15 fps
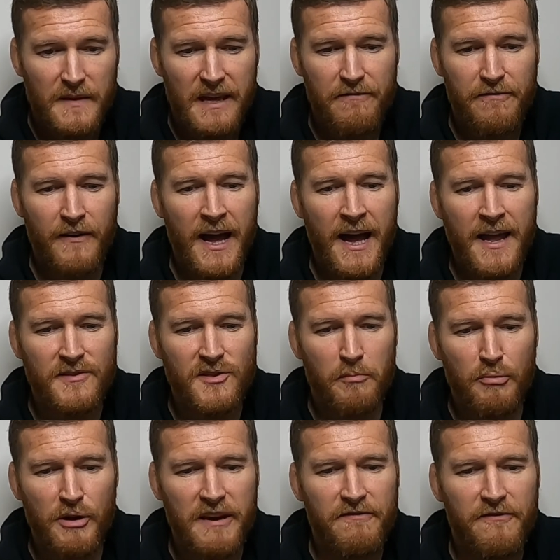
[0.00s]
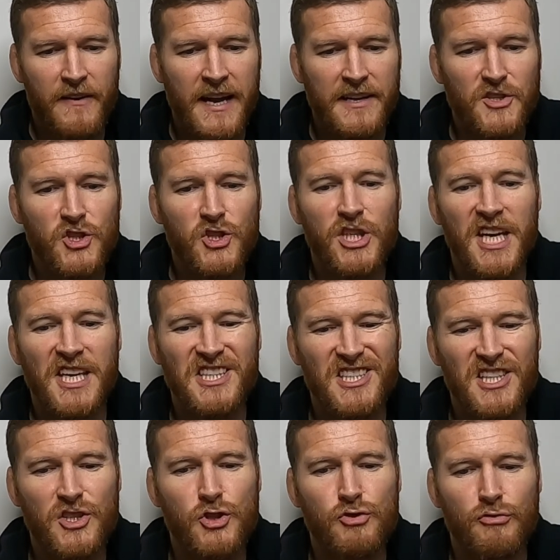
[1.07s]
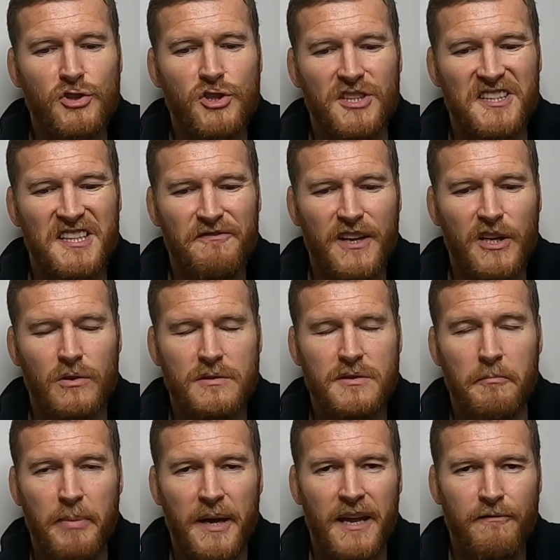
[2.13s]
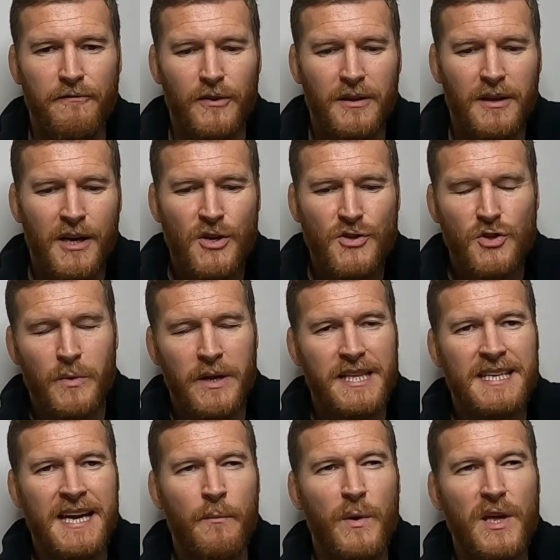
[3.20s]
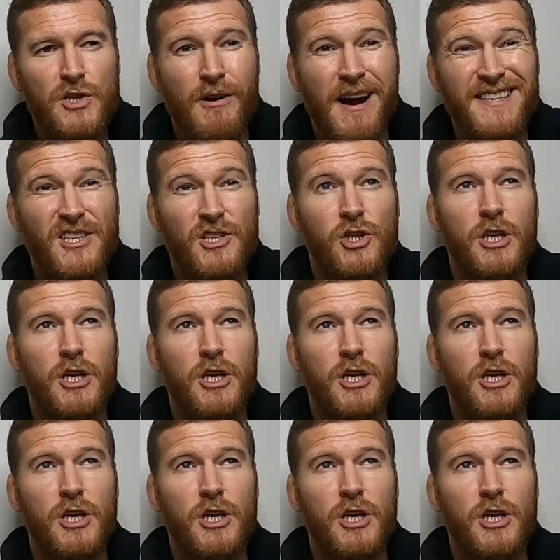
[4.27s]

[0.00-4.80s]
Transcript: The brain finds changes in structure difficult and painful. So anytime we try to